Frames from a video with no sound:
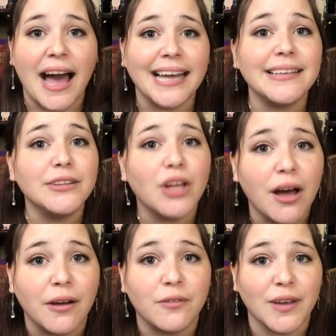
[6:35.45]
I
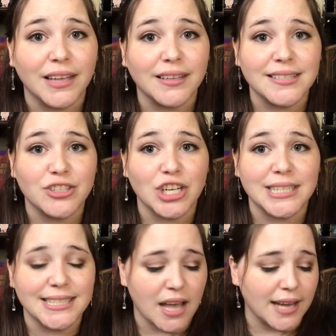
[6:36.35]
love Alyssa J
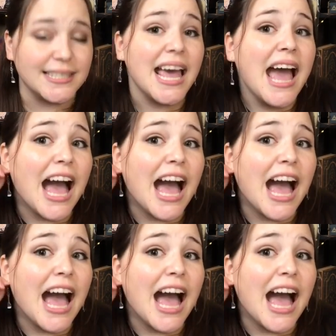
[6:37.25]
Designs.